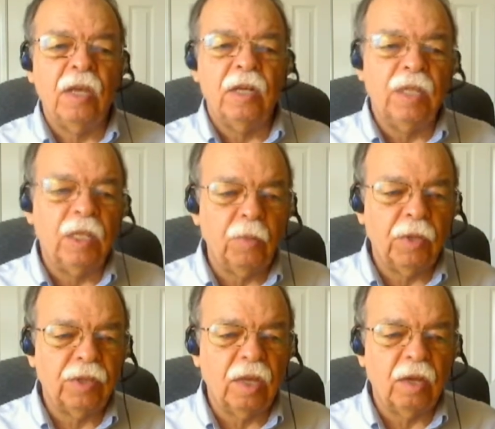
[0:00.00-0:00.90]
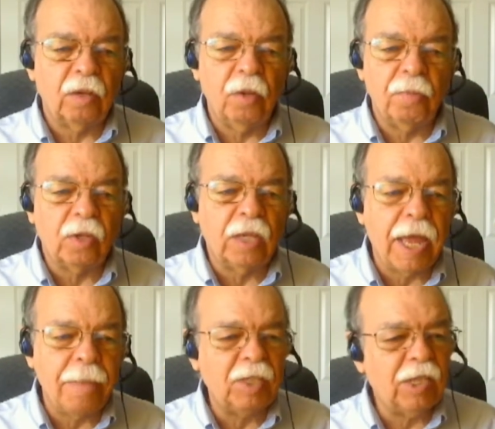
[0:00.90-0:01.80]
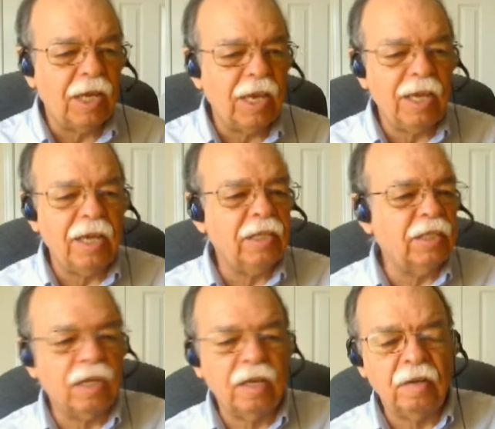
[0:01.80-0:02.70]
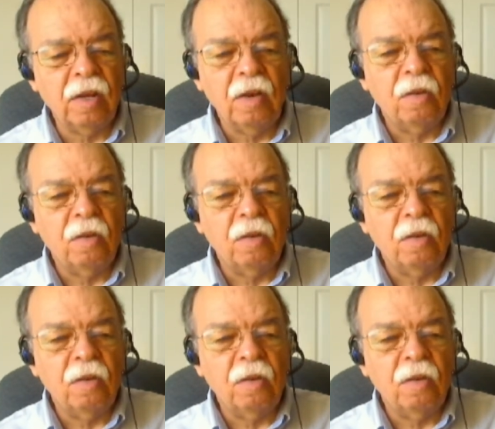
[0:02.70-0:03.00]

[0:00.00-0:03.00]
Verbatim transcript: dealing with uh, global climate change and